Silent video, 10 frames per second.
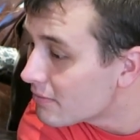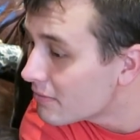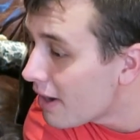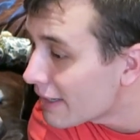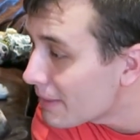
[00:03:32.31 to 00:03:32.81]

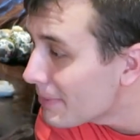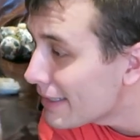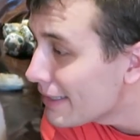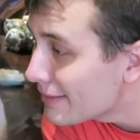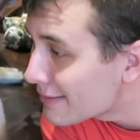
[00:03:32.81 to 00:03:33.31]
Rok, give me a
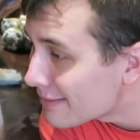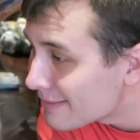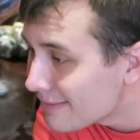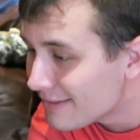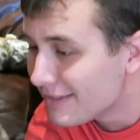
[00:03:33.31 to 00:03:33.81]
kiss.
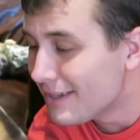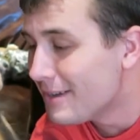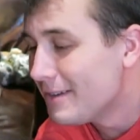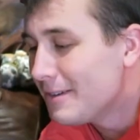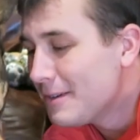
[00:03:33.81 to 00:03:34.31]

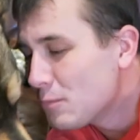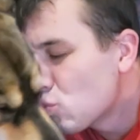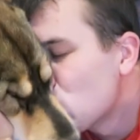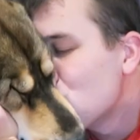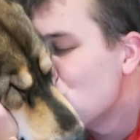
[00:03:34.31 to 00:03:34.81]

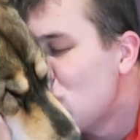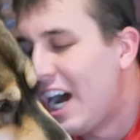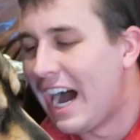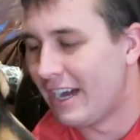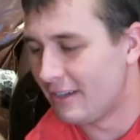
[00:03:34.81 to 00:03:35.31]

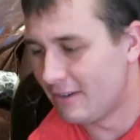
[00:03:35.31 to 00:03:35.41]
Mwah.